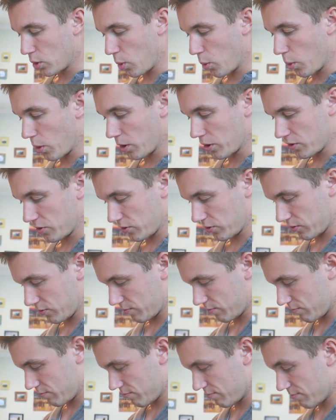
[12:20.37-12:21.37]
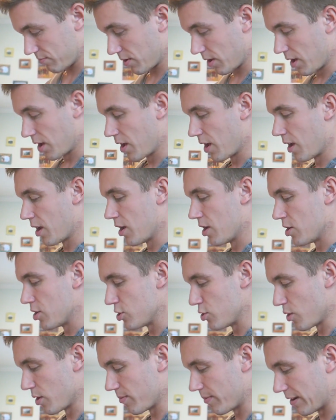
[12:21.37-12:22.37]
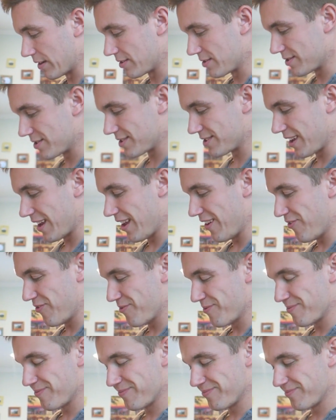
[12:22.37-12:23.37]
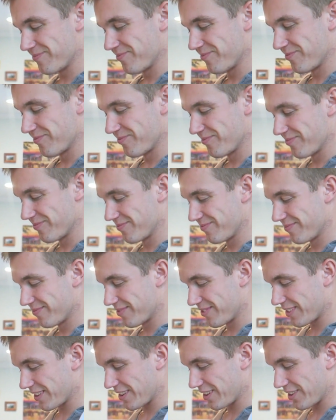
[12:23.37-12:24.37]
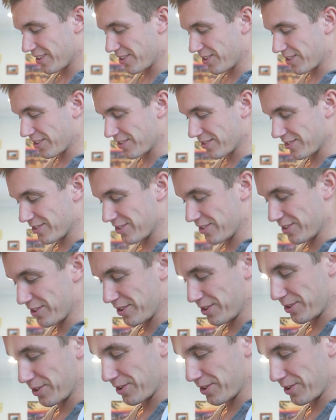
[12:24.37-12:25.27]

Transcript: corpse. You're my safe. Did I write that? Silly